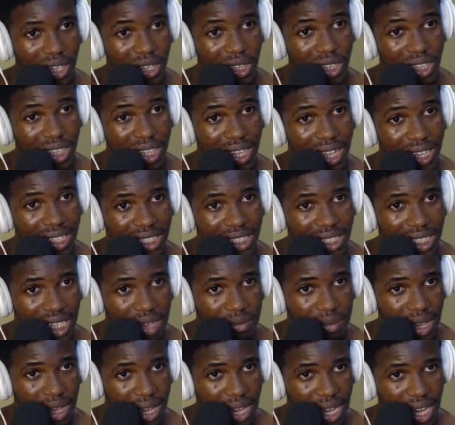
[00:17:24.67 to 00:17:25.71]
That same
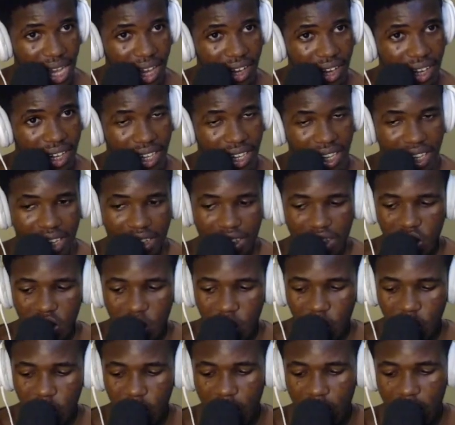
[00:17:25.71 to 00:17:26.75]
A again.
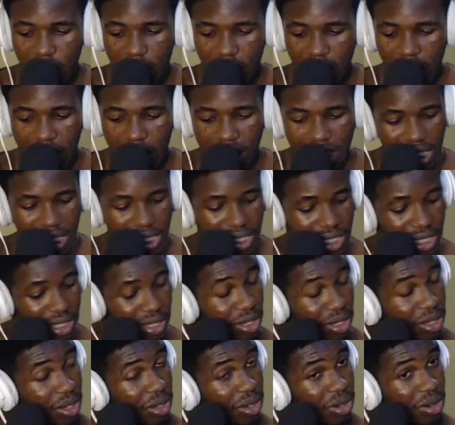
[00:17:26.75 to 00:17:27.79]
So is it
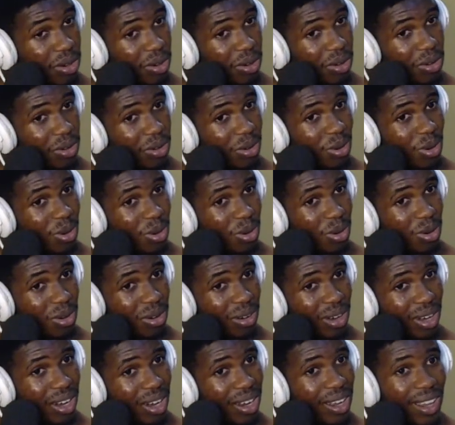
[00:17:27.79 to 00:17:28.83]
you
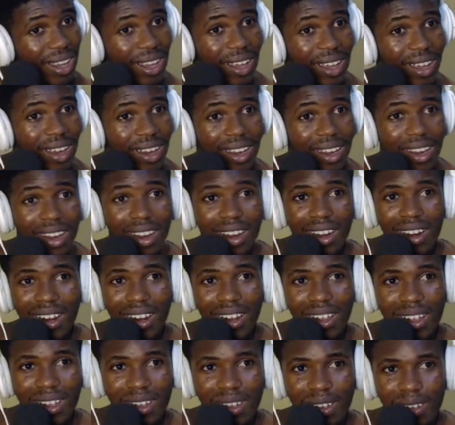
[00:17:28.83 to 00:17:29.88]

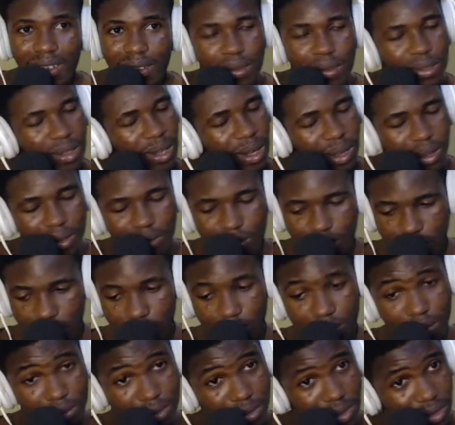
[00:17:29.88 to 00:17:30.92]
alone? No.
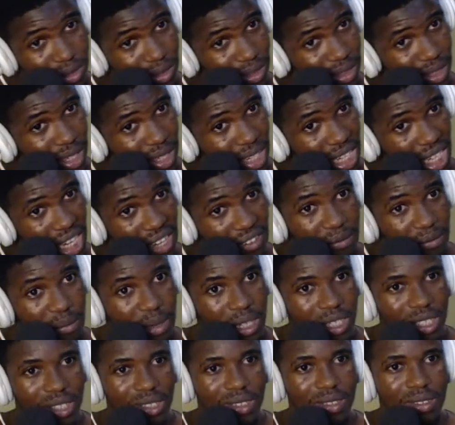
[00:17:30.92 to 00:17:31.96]
F
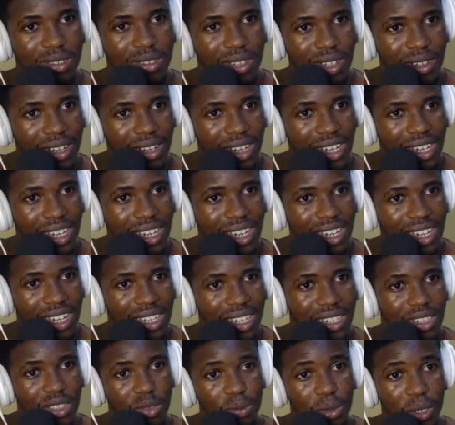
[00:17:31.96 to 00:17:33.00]
major.
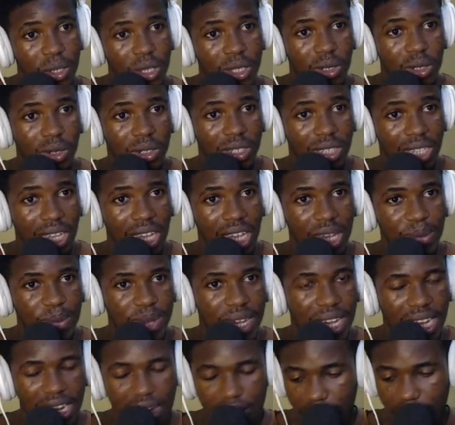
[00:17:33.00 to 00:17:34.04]
It's because on the A we
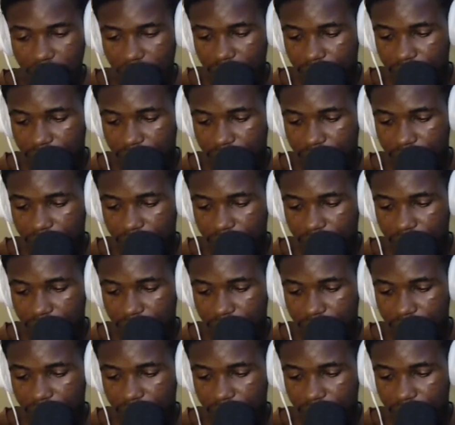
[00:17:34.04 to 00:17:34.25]
have